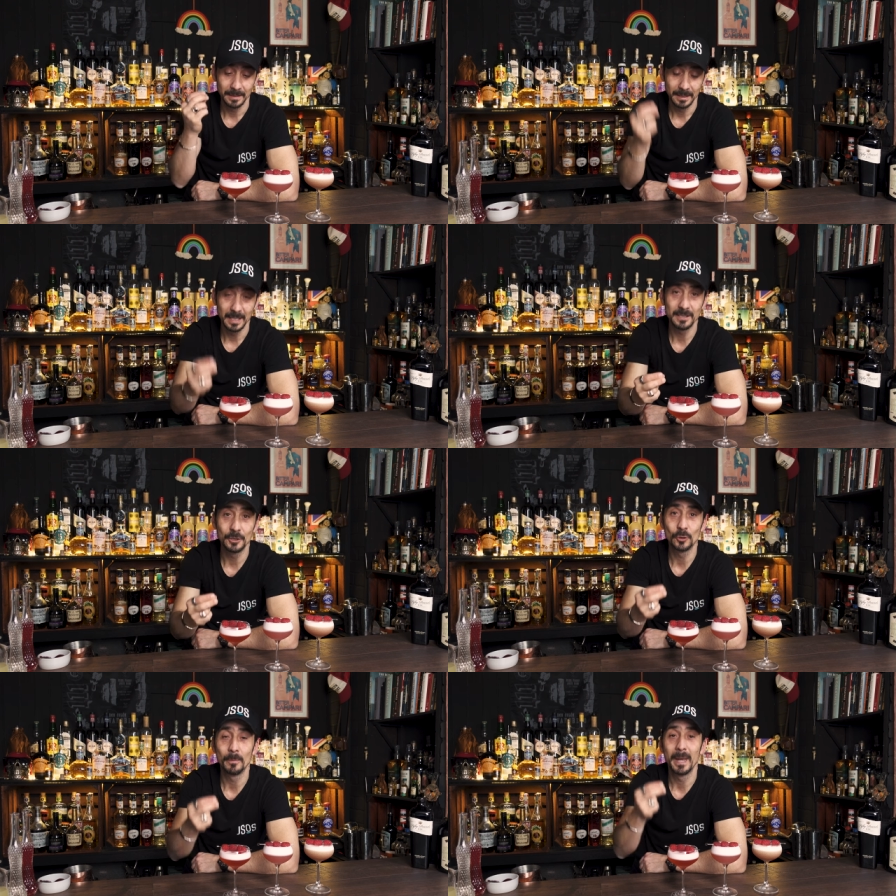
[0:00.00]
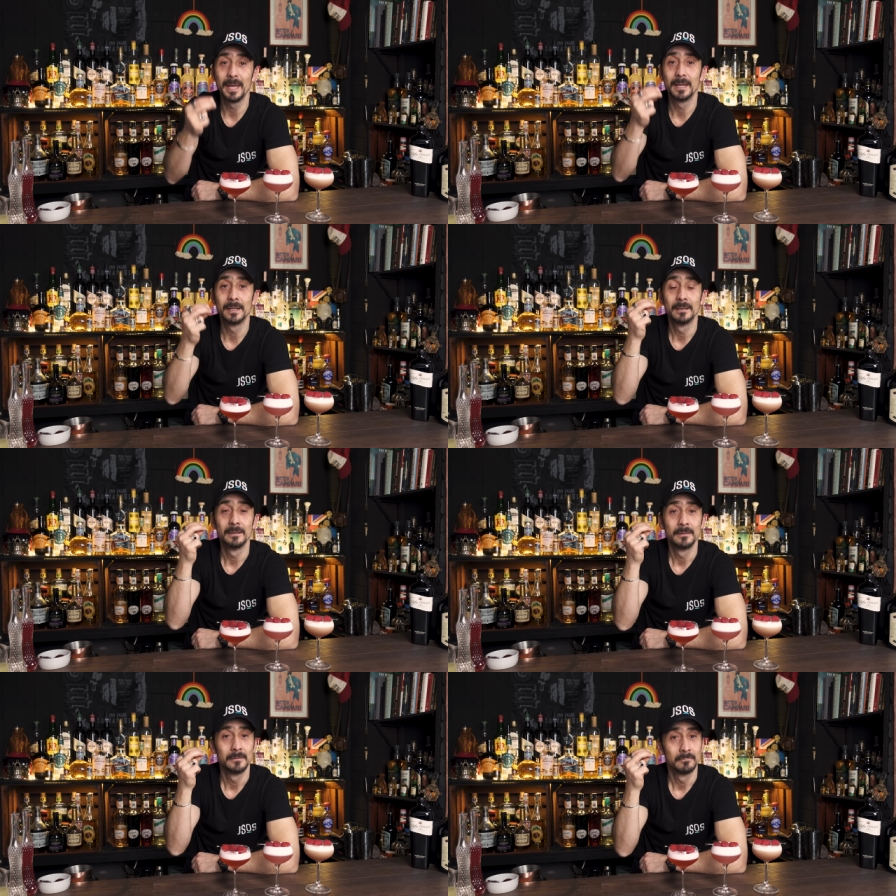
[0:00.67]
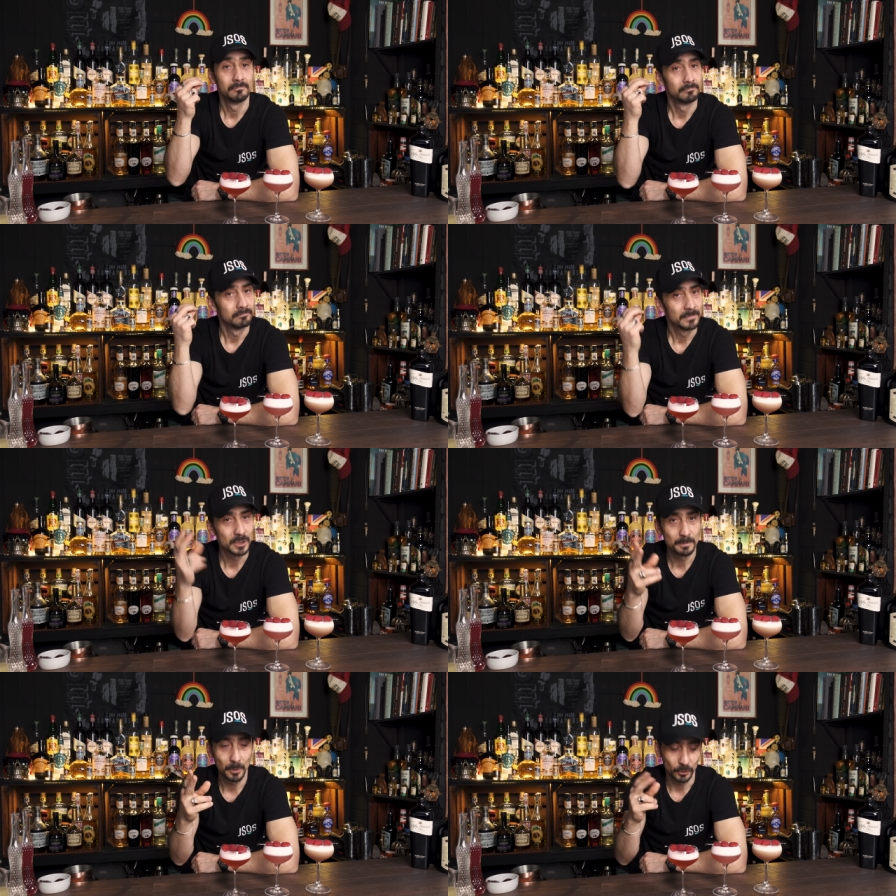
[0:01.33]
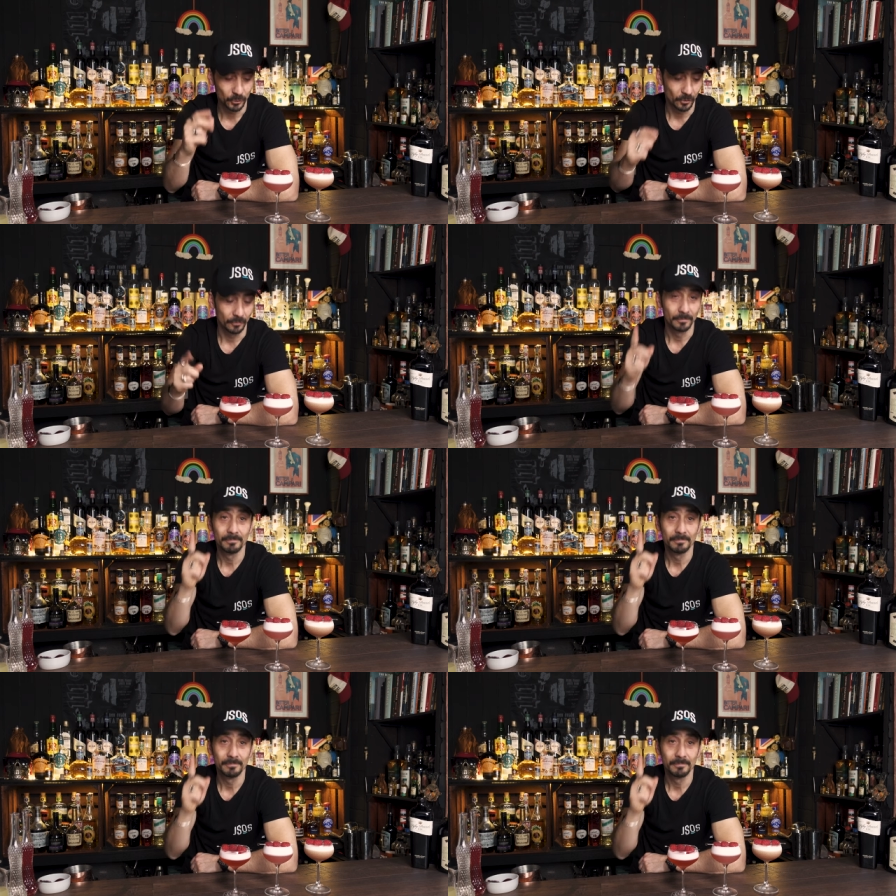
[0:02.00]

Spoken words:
easy to make, spot on.